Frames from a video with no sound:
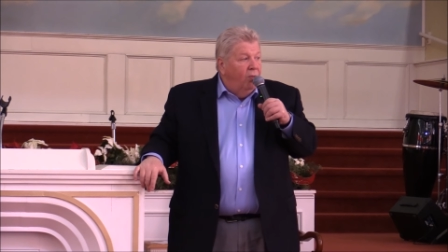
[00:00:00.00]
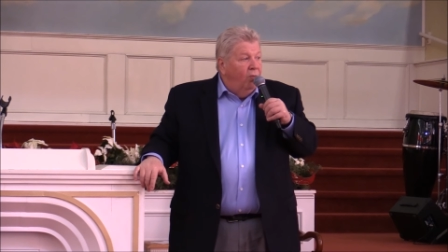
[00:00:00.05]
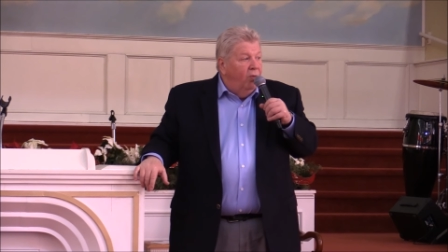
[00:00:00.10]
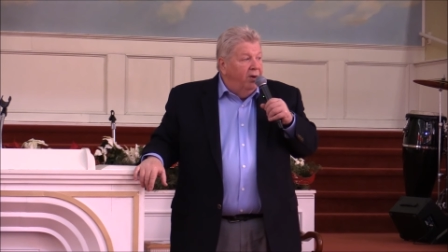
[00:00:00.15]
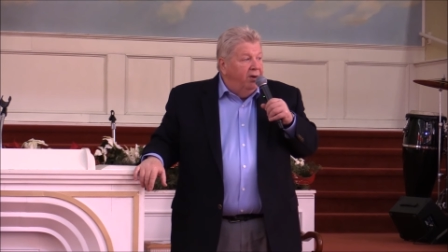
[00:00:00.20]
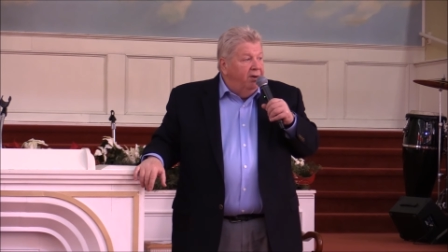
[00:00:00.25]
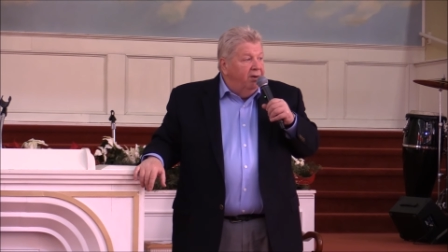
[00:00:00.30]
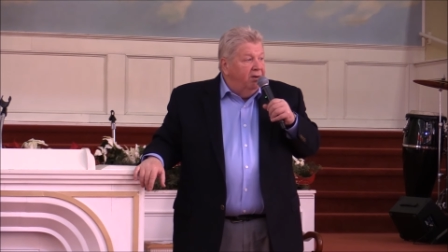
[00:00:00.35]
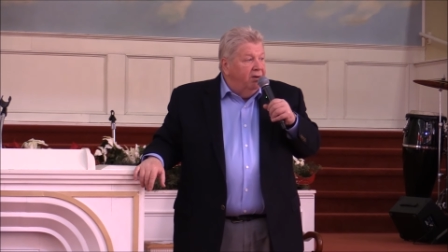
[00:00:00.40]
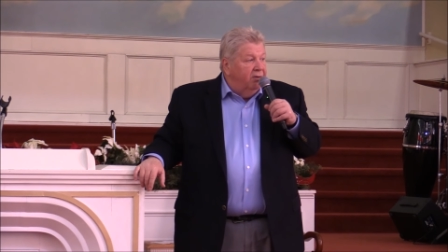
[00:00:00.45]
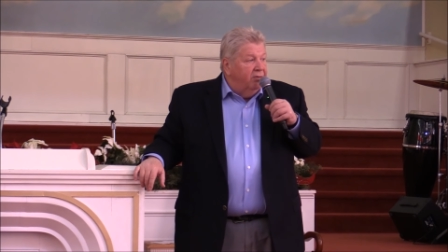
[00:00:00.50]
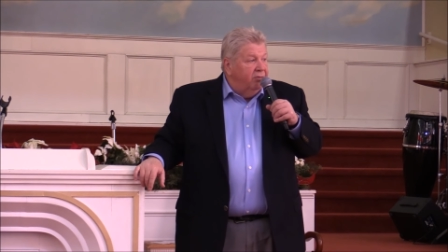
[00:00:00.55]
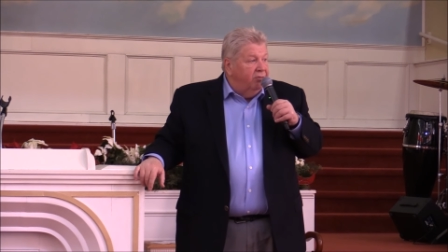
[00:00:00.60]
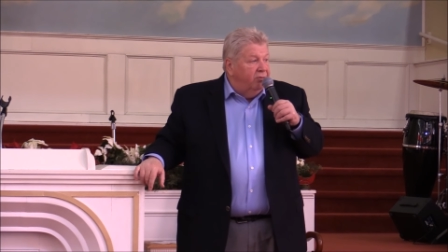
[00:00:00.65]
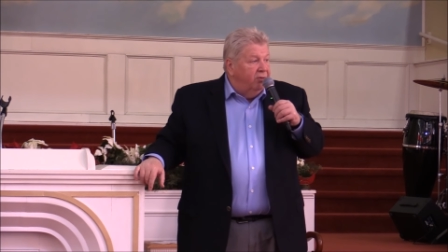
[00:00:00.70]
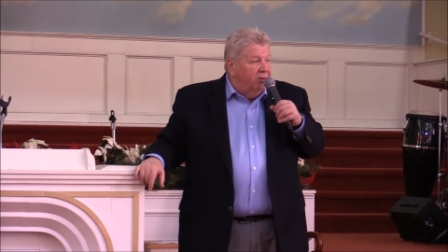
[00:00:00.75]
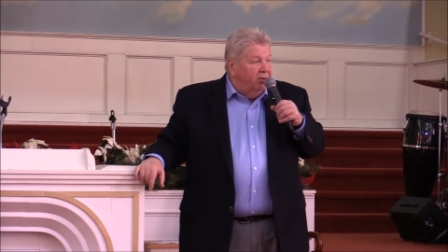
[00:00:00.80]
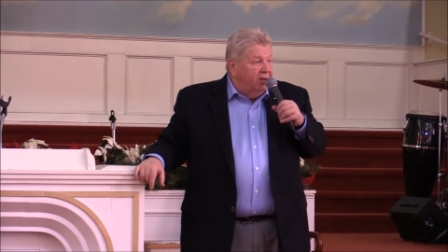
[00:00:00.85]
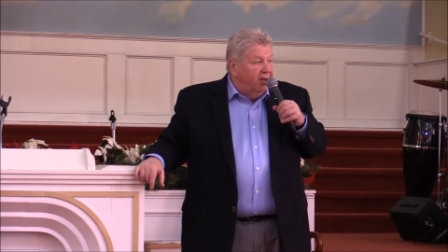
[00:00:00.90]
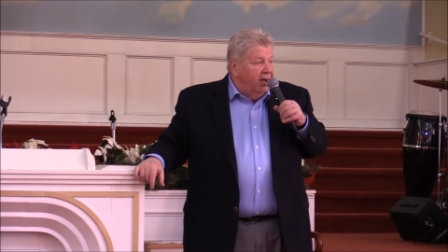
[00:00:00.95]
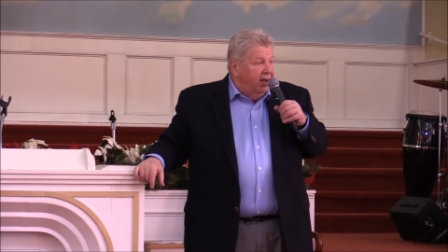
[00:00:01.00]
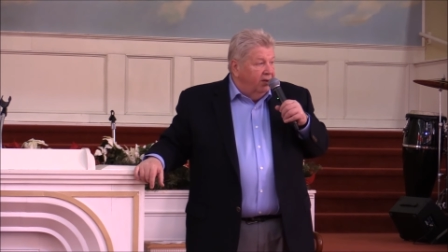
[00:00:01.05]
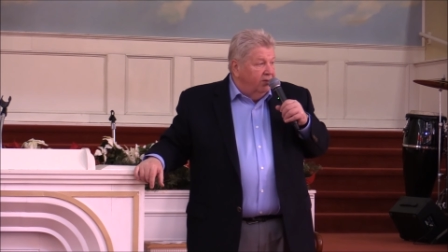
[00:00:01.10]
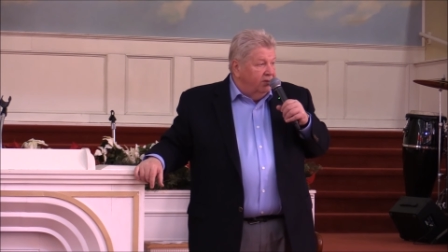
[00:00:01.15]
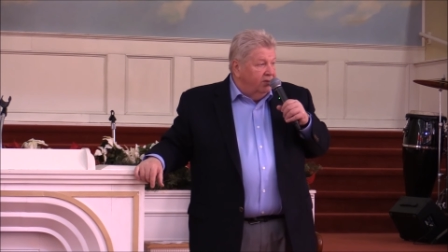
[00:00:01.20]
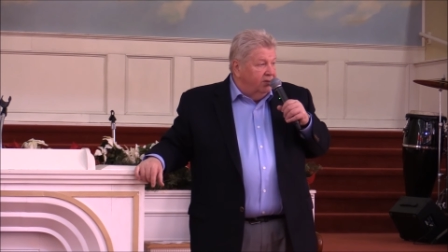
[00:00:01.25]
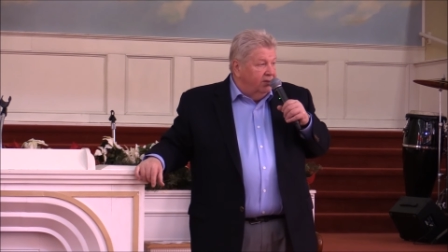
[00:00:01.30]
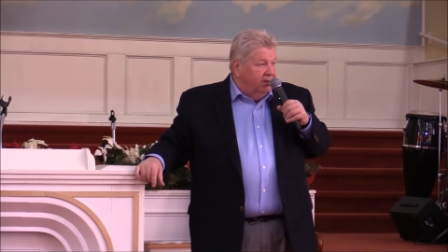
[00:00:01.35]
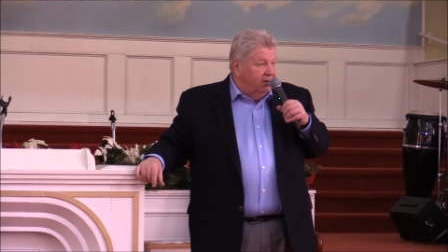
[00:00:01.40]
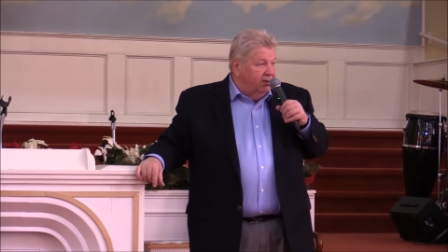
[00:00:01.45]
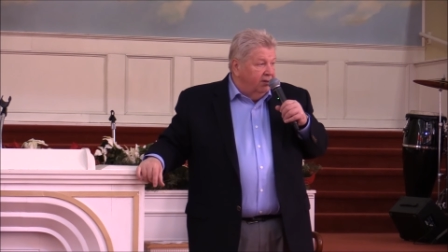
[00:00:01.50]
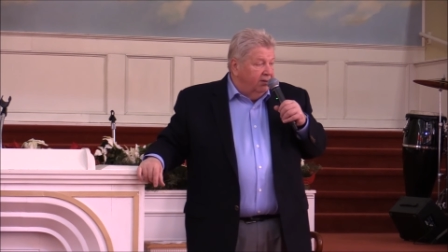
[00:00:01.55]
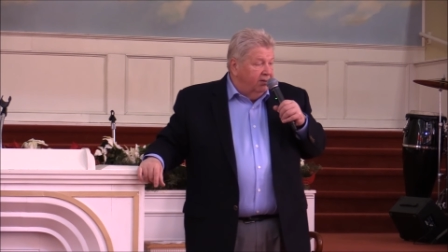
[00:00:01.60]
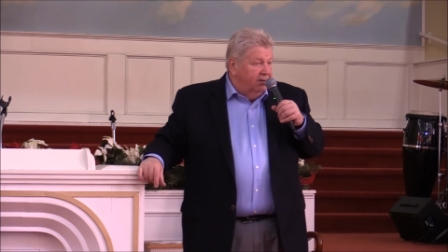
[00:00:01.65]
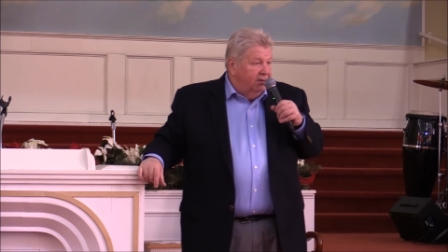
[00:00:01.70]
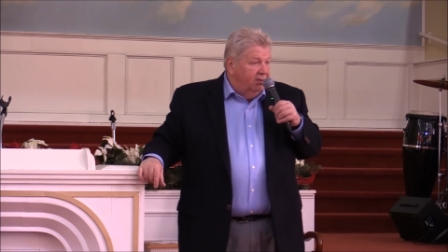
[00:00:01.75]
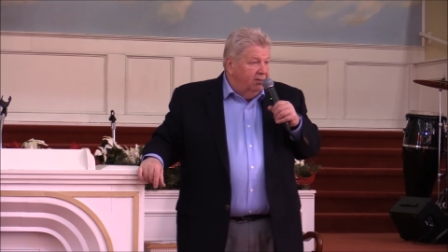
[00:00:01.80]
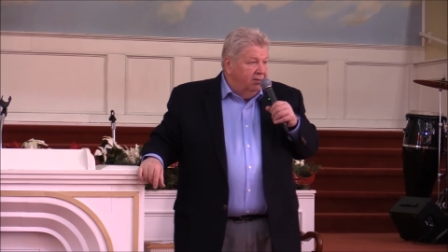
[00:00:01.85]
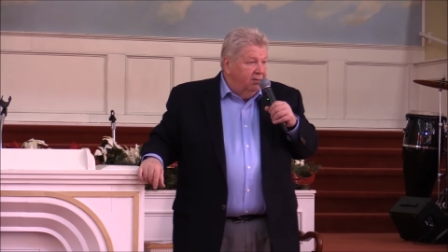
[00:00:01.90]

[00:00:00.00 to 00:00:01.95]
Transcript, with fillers: Wonderful counselor.